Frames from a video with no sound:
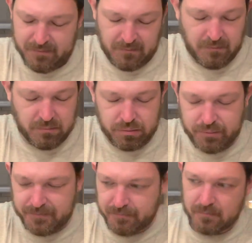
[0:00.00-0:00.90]

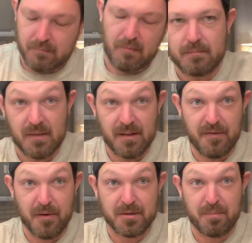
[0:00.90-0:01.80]
the
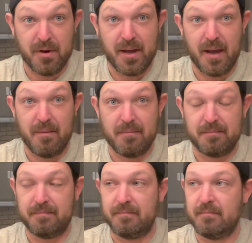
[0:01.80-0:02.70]
first pregame
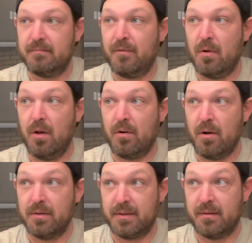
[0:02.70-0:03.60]
for
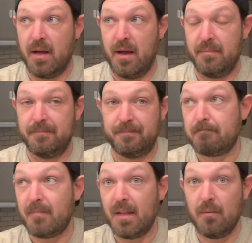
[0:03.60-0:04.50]
Loco is done.
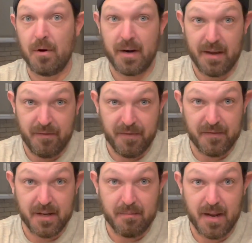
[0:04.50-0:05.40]
We're going to give it
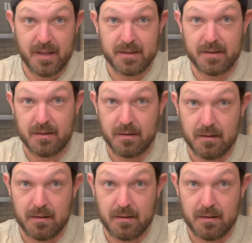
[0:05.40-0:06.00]
15 minutes.